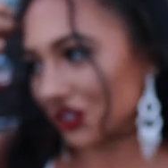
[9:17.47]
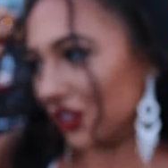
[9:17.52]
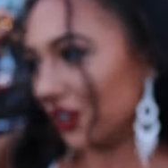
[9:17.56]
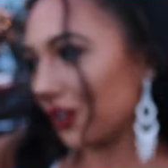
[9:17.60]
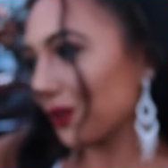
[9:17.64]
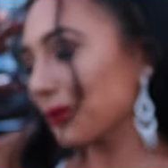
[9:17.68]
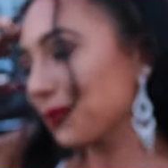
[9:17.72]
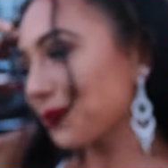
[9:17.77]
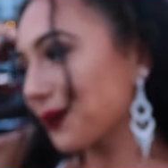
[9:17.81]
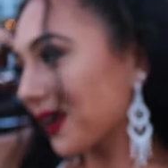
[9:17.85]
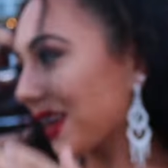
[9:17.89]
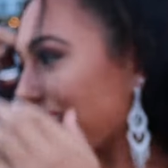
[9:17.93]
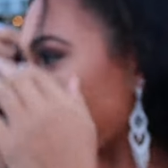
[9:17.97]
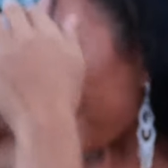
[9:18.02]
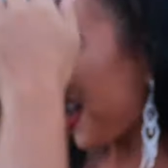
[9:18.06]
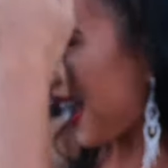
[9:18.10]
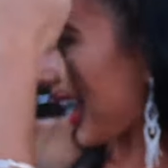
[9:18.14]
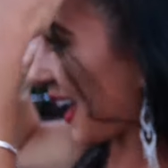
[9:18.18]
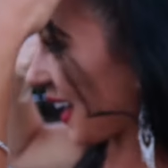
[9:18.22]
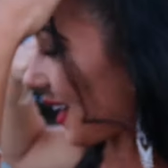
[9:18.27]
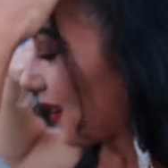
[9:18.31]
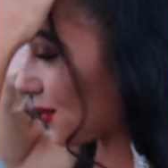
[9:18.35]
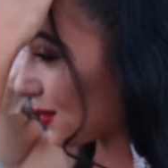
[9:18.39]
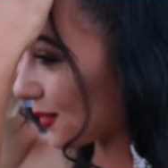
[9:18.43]
show.
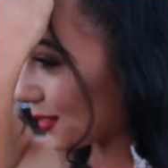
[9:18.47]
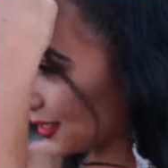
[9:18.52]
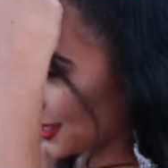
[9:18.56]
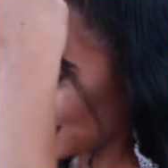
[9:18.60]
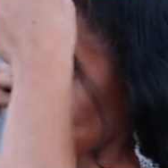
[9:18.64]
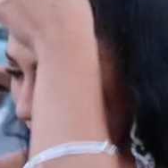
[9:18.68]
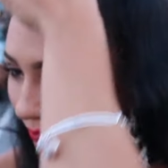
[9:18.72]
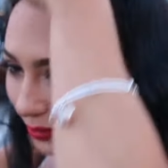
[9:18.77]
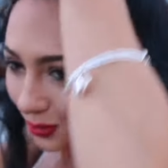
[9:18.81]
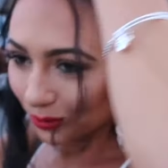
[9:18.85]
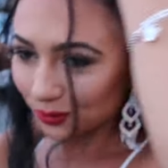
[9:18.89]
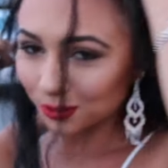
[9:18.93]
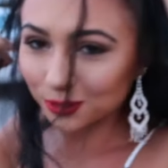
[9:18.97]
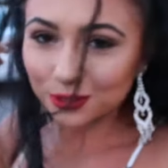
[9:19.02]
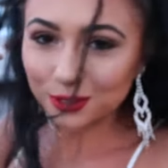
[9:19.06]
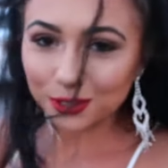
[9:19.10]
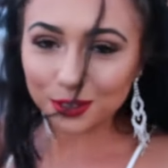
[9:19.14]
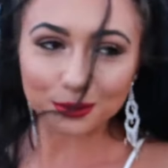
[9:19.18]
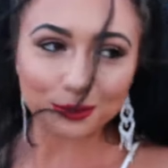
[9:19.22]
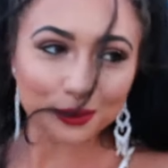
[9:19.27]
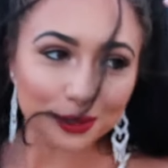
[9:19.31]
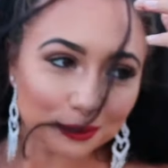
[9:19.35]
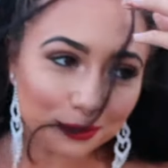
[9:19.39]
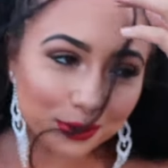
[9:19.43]
And I was like so
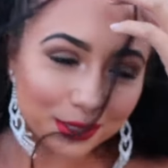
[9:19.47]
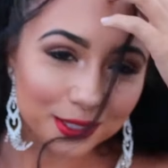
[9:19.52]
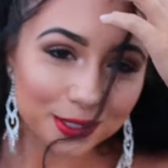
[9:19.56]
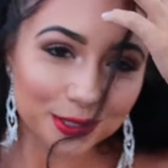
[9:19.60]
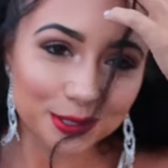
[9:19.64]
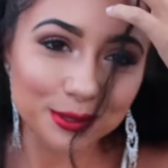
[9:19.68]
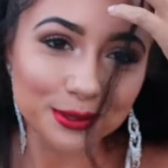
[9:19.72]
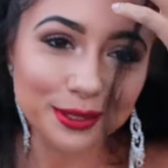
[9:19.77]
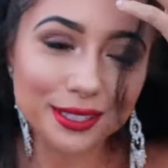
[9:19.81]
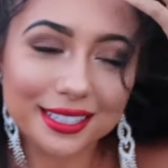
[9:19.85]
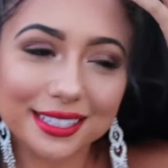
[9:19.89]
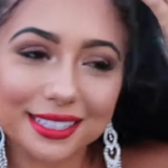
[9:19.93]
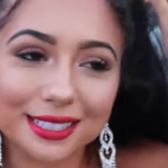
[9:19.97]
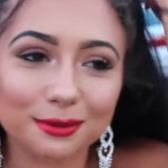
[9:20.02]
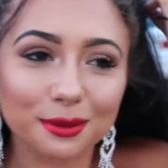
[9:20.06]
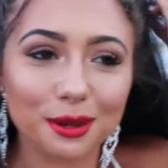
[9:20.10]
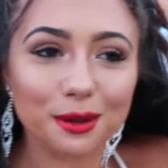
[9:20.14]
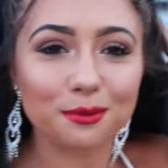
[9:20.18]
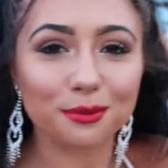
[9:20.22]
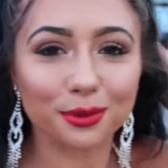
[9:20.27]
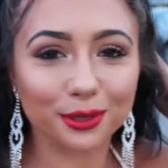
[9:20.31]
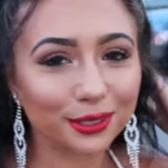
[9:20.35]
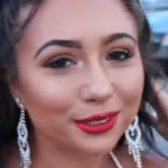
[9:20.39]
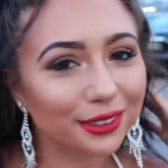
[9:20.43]
determined. I'm like, you know what, it's my
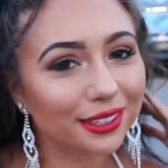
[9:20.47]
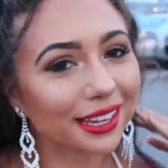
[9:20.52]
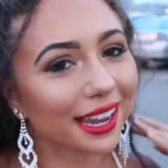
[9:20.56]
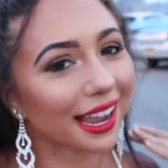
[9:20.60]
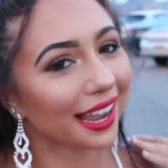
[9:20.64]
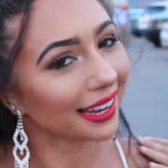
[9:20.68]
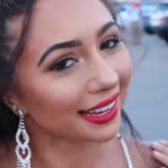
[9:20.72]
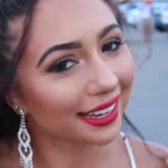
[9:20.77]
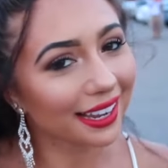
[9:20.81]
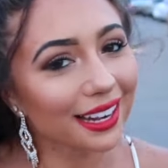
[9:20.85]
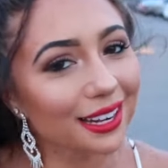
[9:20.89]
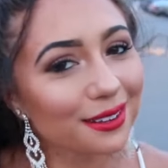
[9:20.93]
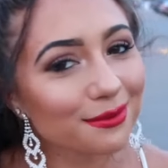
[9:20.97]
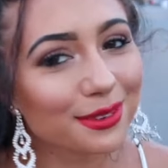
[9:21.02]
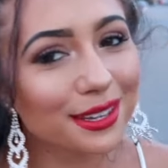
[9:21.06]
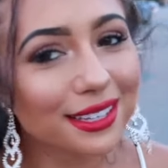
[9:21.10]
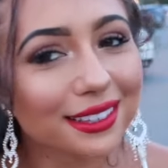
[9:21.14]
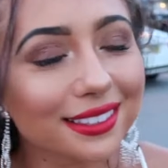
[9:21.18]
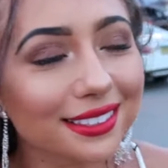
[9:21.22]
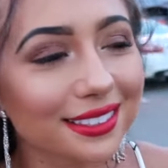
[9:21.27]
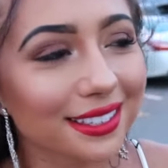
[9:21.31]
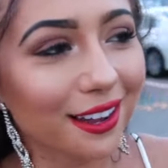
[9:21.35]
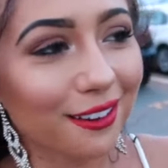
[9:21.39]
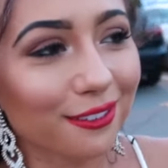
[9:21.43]
birthday, I gotta make
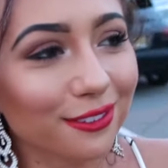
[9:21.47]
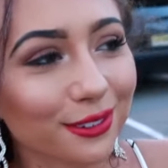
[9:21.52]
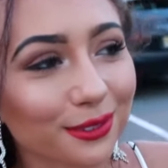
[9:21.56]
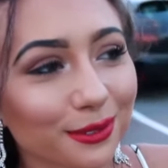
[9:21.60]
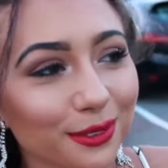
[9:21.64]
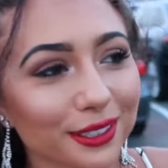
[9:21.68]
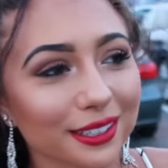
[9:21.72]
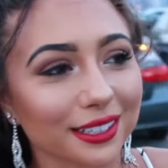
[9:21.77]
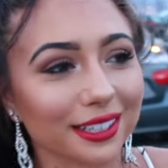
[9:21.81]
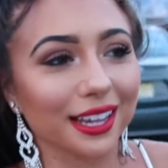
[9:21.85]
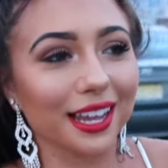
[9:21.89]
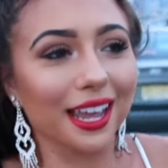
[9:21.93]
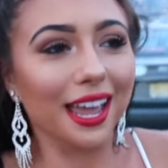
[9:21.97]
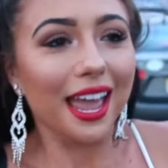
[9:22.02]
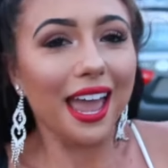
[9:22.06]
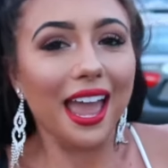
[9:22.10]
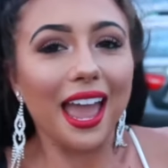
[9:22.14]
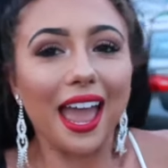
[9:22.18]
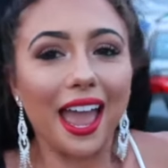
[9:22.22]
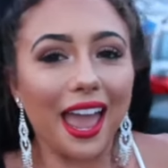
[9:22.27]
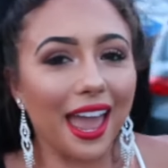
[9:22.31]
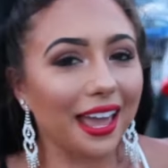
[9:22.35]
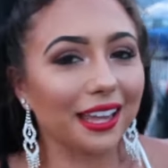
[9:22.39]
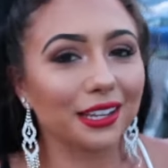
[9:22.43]
this outfit work.
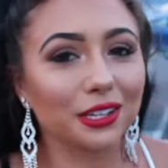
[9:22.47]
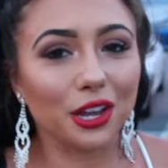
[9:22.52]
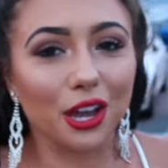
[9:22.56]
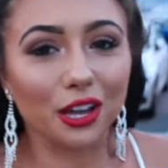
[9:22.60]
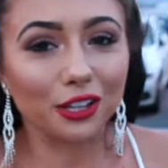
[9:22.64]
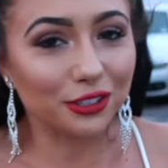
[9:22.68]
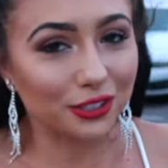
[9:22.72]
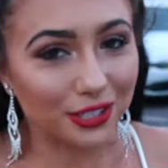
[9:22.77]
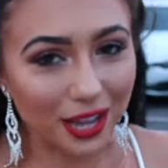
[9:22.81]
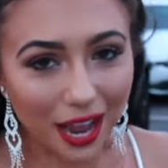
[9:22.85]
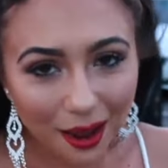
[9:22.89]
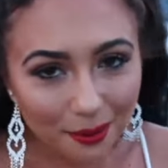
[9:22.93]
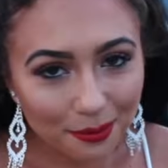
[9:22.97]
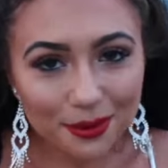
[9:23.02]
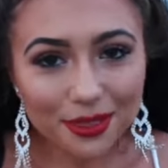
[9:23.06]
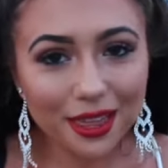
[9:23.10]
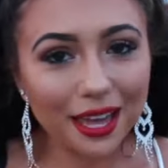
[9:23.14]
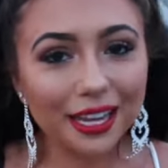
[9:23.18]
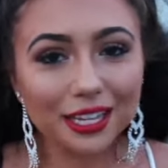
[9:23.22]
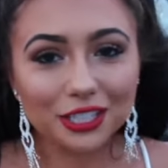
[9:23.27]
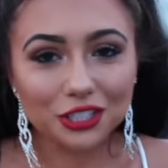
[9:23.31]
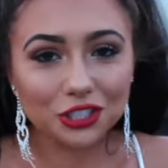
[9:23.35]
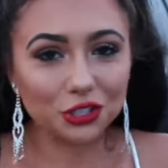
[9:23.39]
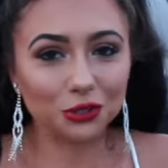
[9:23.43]
And on top of
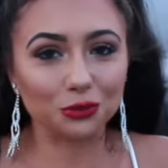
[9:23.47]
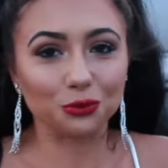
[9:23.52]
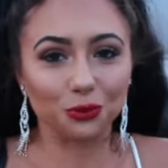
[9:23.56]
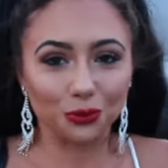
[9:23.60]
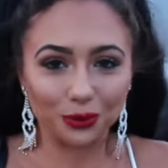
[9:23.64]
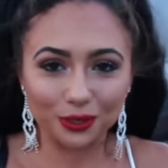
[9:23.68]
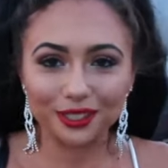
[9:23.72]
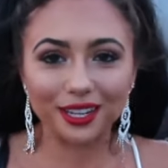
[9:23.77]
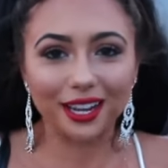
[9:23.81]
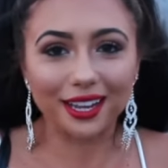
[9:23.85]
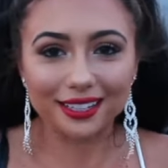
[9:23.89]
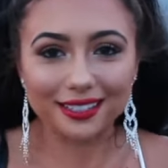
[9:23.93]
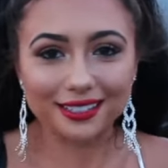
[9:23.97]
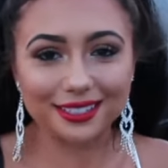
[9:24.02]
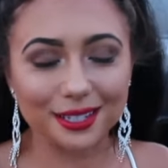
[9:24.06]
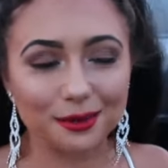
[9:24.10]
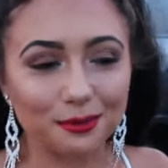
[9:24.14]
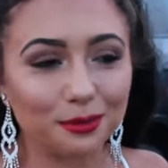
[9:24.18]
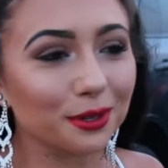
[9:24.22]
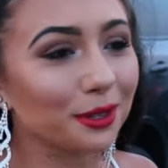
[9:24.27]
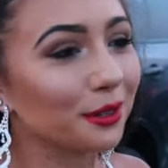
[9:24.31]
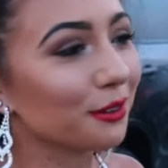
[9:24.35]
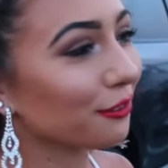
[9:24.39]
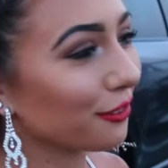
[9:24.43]
that, it just would not
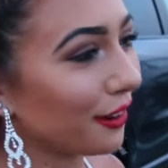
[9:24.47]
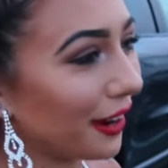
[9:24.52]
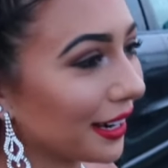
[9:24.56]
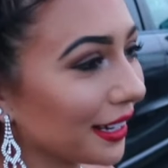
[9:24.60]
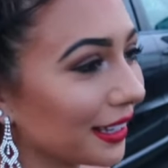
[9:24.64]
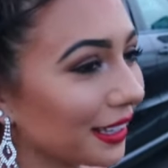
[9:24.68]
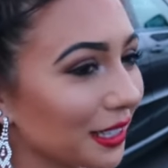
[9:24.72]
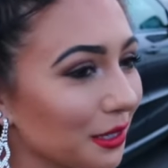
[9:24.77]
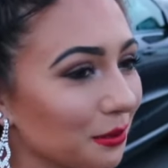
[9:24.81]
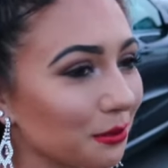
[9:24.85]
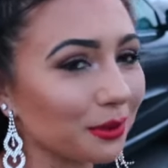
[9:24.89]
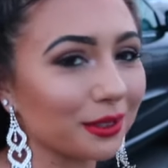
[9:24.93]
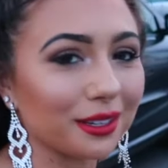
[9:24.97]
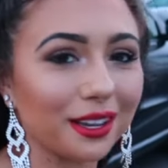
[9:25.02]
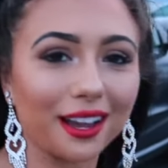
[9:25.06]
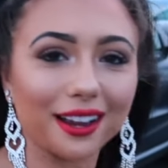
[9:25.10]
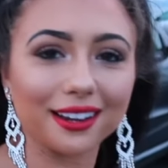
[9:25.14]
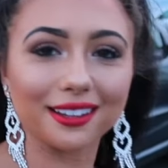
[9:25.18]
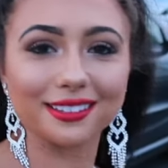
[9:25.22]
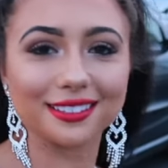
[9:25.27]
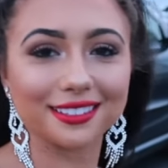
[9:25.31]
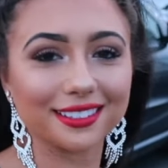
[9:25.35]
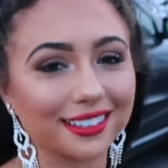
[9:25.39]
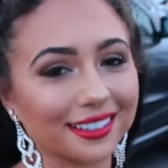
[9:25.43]
zipper. Finally we got
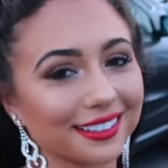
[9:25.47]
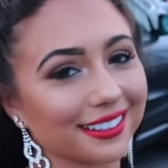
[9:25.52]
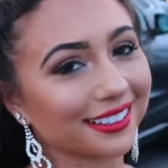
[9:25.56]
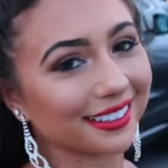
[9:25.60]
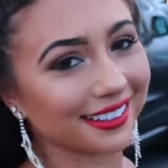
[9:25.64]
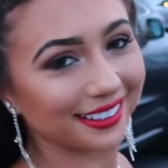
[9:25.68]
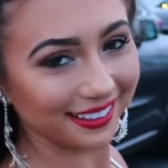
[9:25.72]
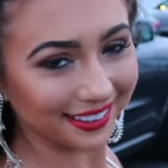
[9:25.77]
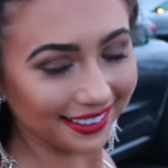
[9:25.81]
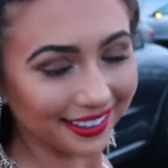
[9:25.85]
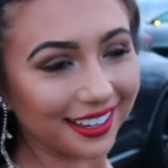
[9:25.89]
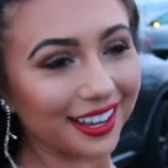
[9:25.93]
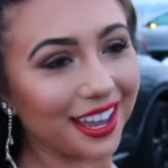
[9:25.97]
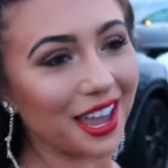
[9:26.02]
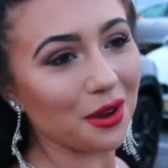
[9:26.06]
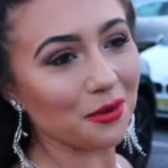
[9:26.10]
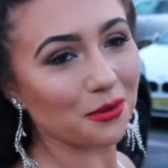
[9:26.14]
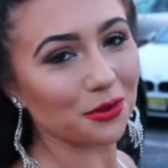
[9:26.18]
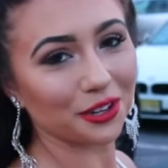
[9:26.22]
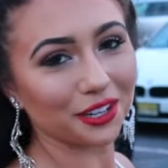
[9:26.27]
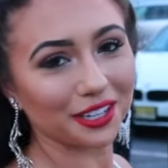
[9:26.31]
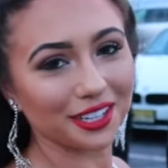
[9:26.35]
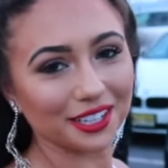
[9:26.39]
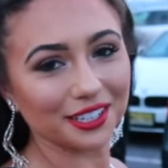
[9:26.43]
it done and
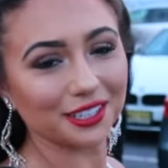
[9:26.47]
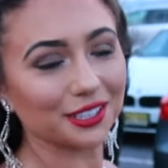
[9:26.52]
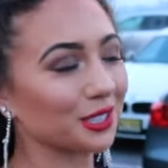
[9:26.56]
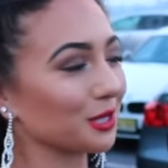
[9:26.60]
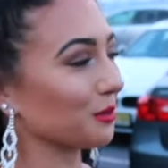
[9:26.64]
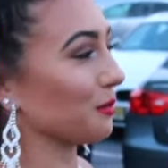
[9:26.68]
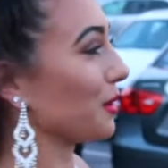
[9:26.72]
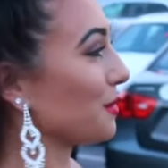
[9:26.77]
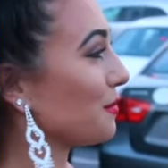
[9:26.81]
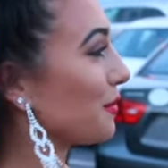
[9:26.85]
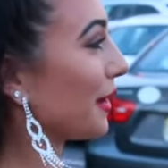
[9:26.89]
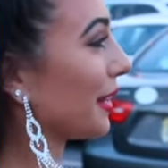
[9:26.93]
we're here. So my